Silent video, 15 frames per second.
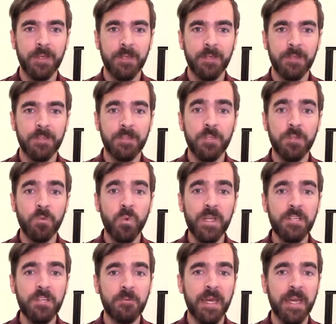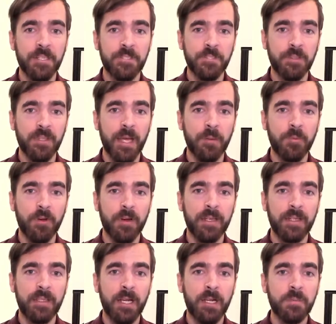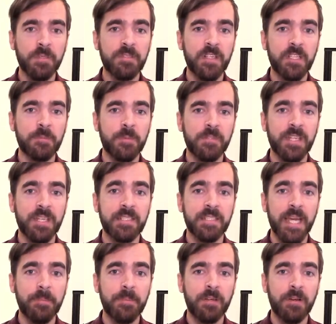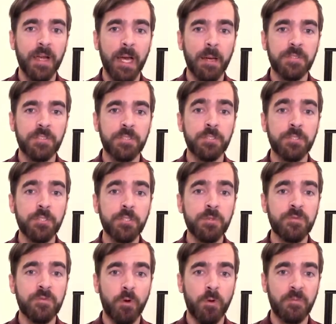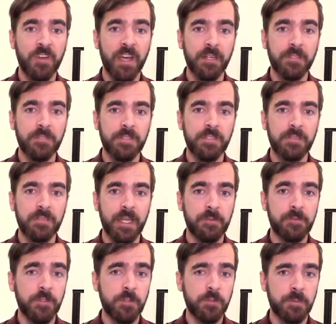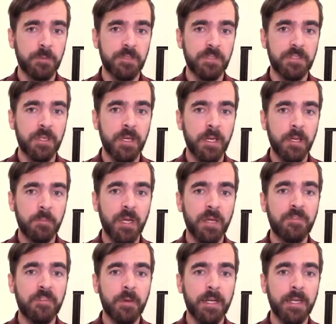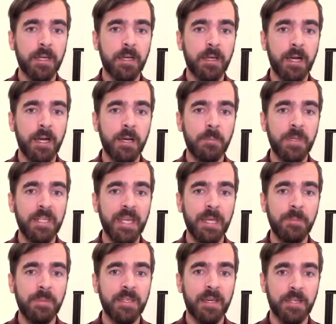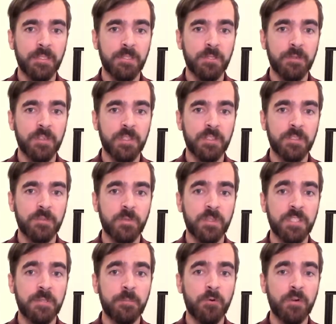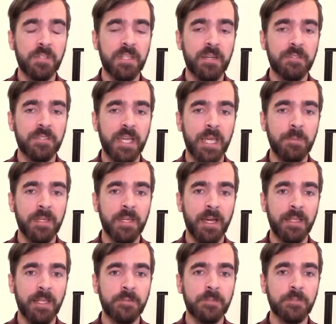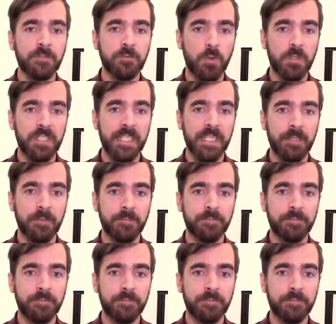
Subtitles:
The new Window Manager library helps developers adapt their apps to new form factors, like foldables, by providing a common API surface with support down to API level 14.